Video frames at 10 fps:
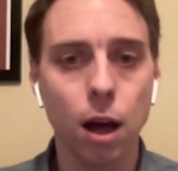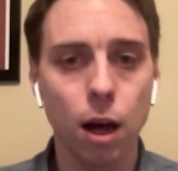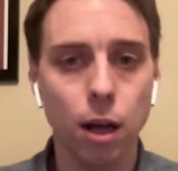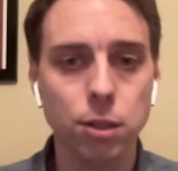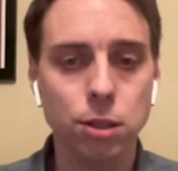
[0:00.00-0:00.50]

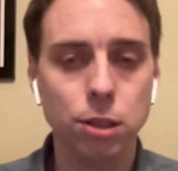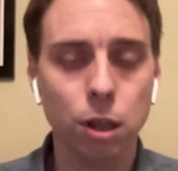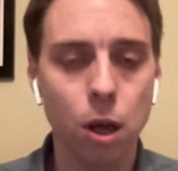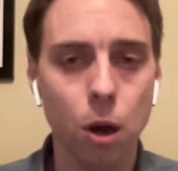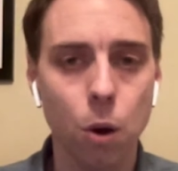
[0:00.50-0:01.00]
a
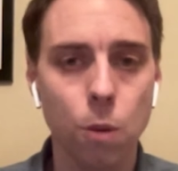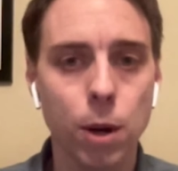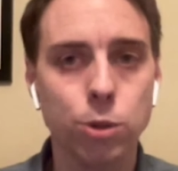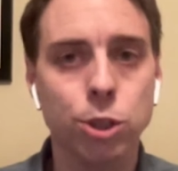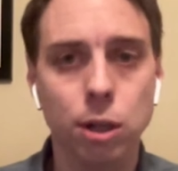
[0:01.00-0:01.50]
slow
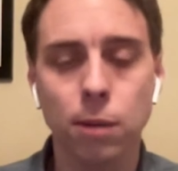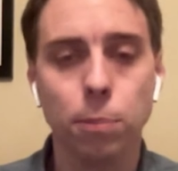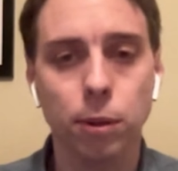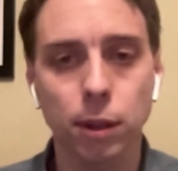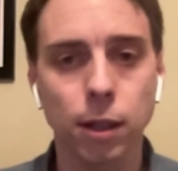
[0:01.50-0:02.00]
motion
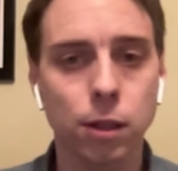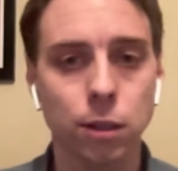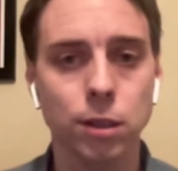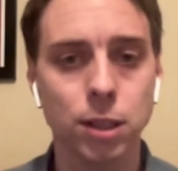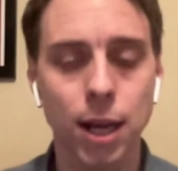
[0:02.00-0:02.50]

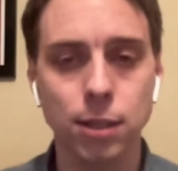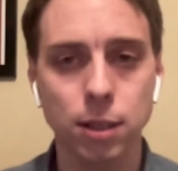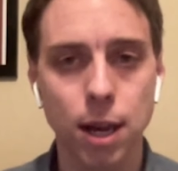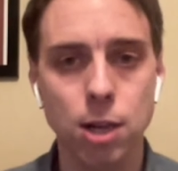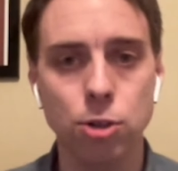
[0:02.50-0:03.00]
political
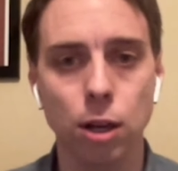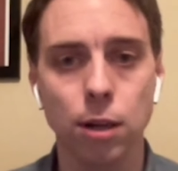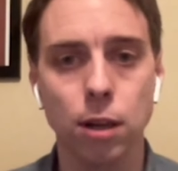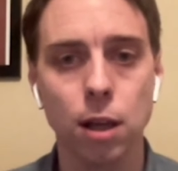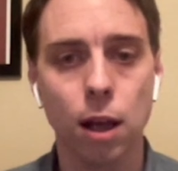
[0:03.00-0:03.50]

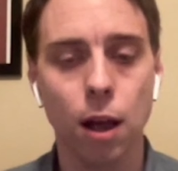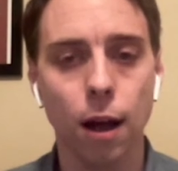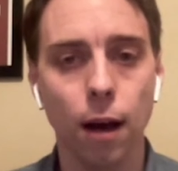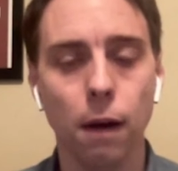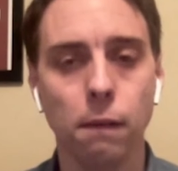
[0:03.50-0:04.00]
assassination
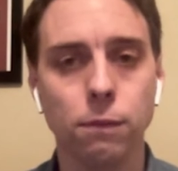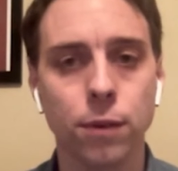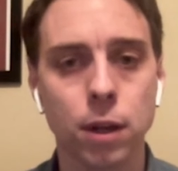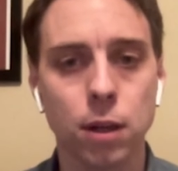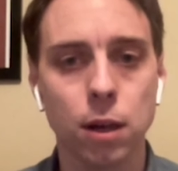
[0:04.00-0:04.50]
of
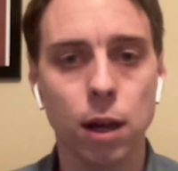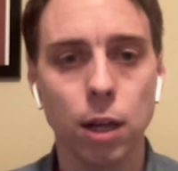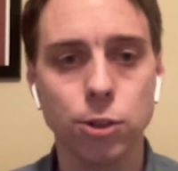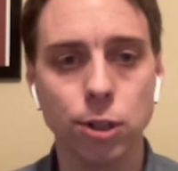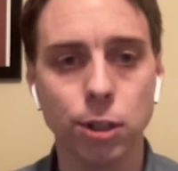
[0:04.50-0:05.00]

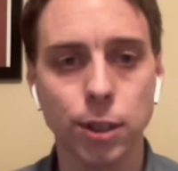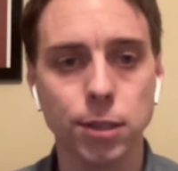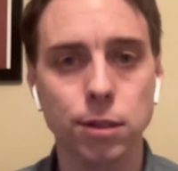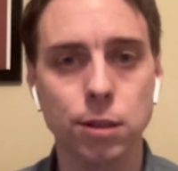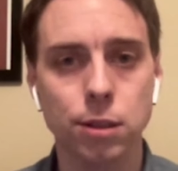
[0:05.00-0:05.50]
a
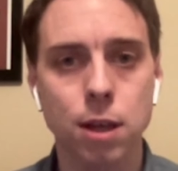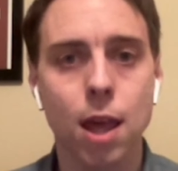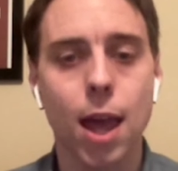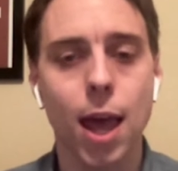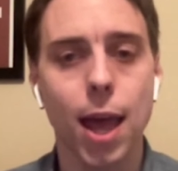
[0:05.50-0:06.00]
journalist
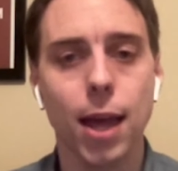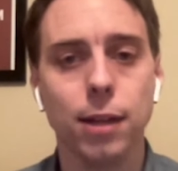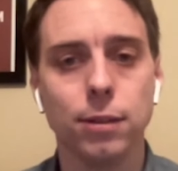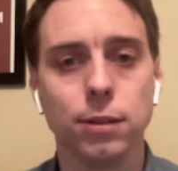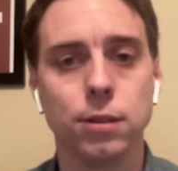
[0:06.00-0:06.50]

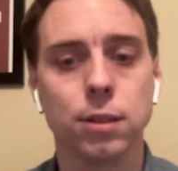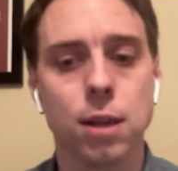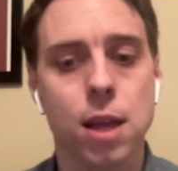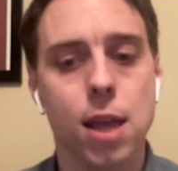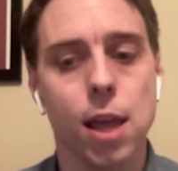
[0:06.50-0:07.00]
and
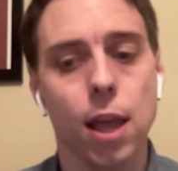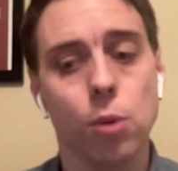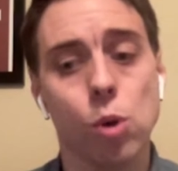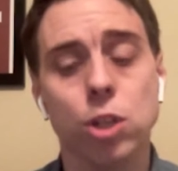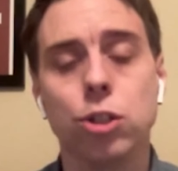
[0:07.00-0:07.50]

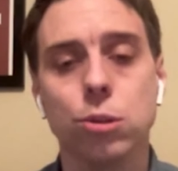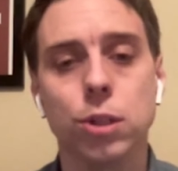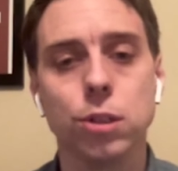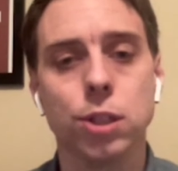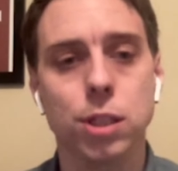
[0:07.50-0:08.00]
and once you
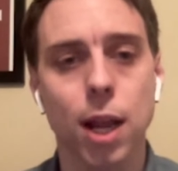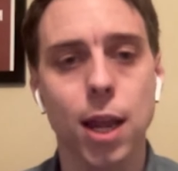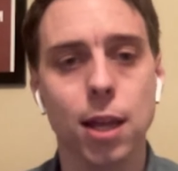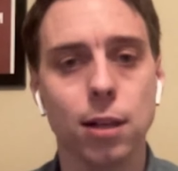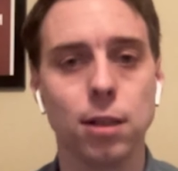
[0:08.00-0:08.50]

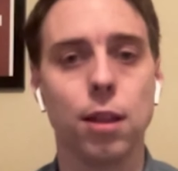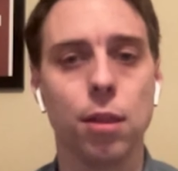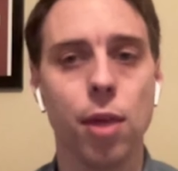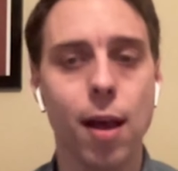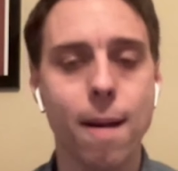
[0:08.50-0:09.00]
understand
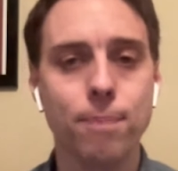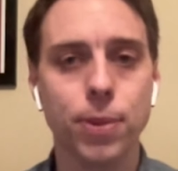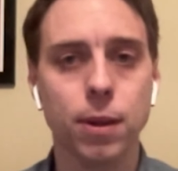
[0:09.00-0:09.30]
that